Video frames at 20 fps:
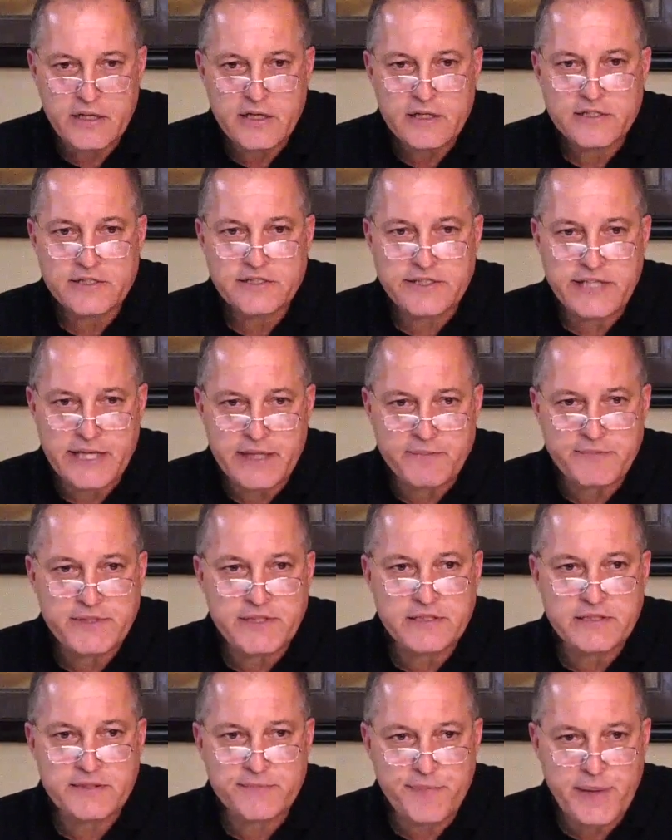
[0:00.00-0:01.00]

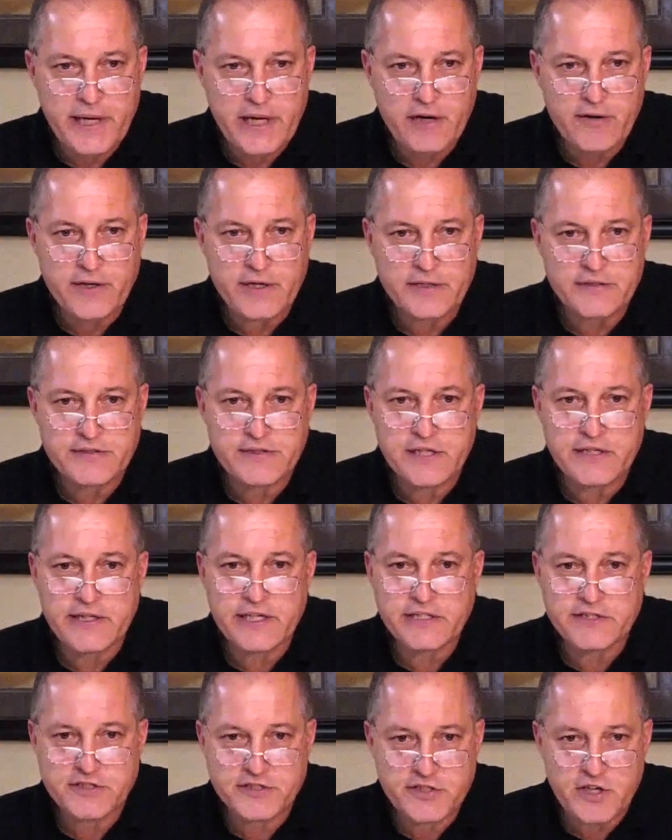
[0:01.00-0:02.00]
Samson's parents said they
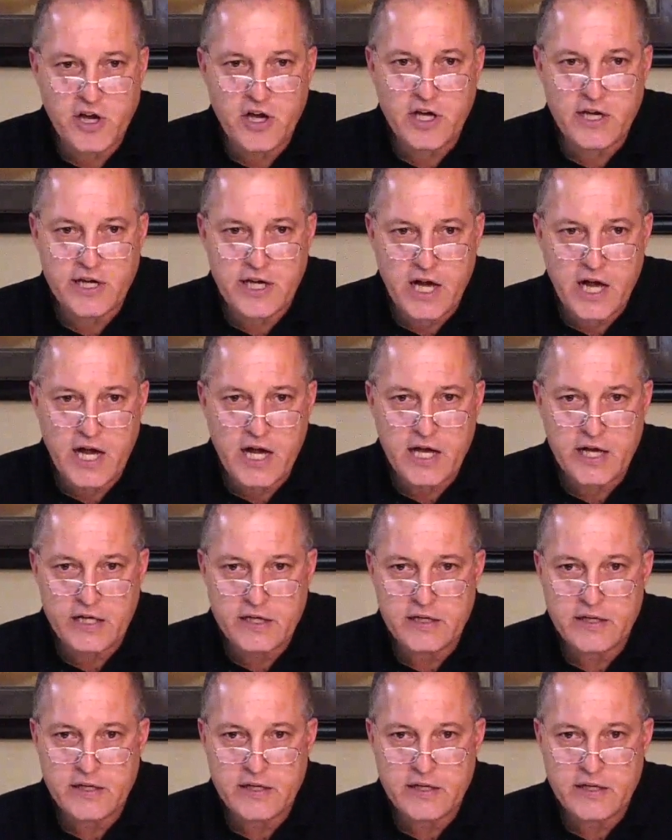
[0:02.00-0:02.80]
saw God,